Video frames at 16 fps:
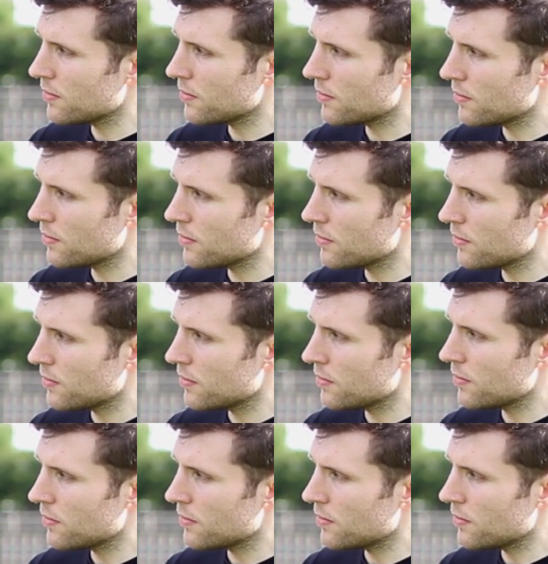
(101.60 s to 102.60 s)

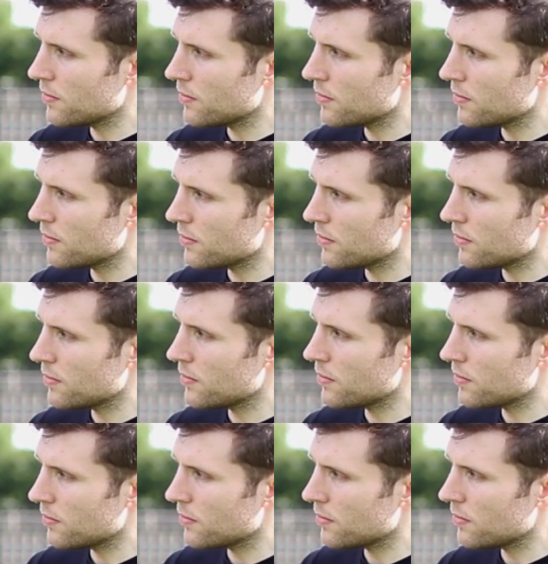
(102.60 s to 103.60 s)

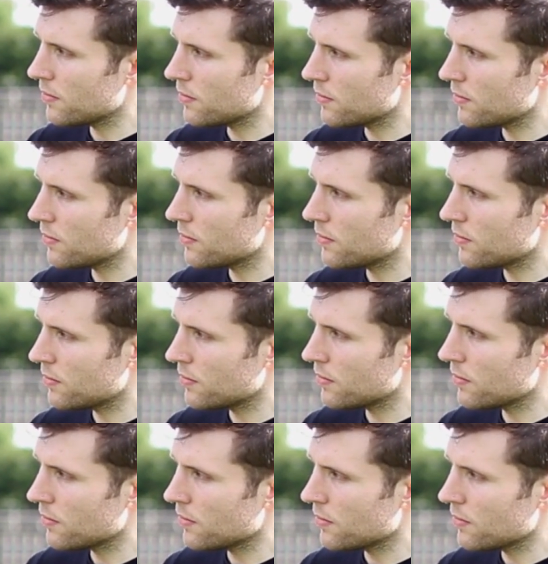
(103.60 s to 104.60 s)

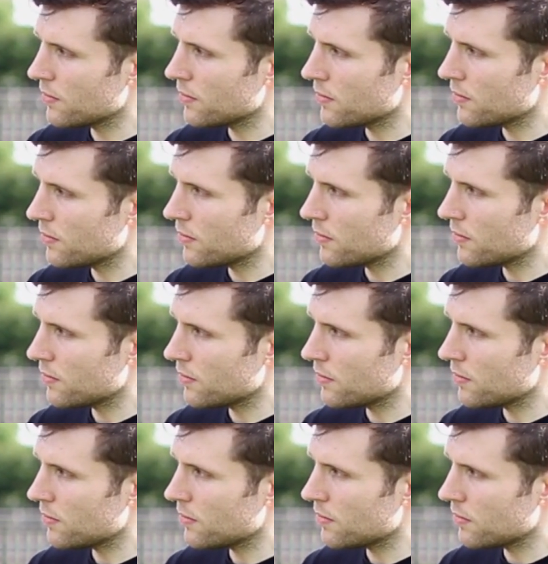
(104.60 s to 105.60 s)

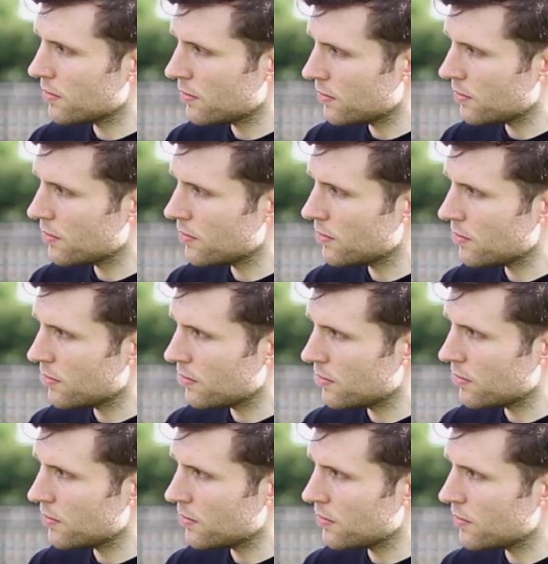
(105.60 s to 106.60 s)

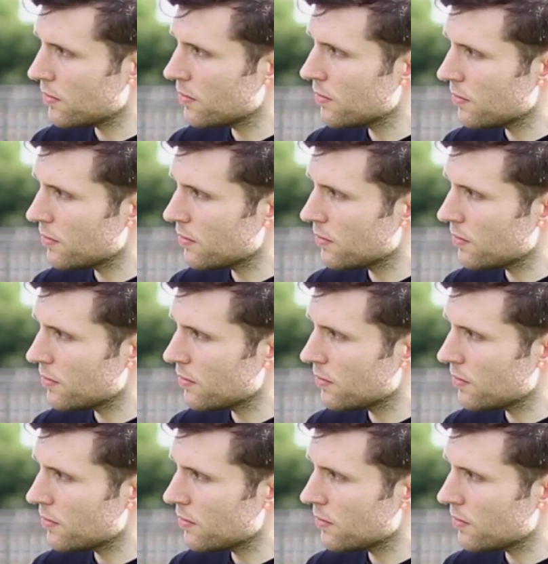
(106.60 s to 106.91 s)
No words are spoken by the person on screen.